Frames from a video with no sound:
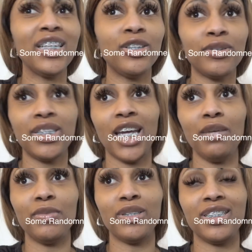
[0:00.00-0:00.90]
my little
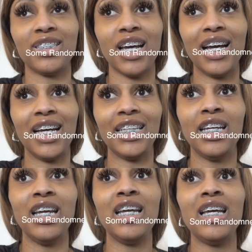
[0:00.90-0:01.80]
table design.
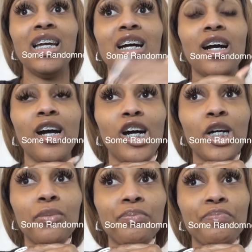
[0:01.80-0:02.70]

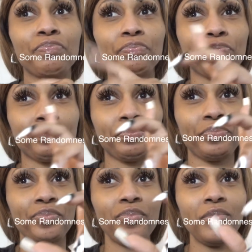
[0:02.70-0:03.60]
I
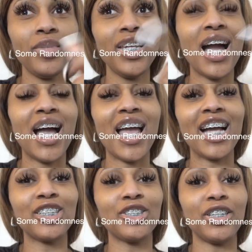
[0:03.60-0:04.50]

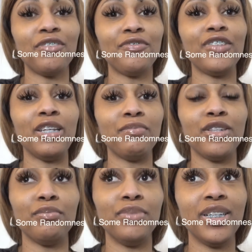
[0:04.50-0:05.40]
actually flipped
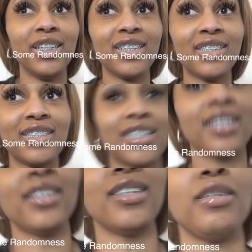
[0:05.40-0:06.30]
the books.
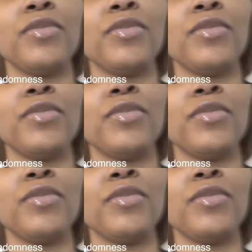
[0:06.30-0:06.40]
Let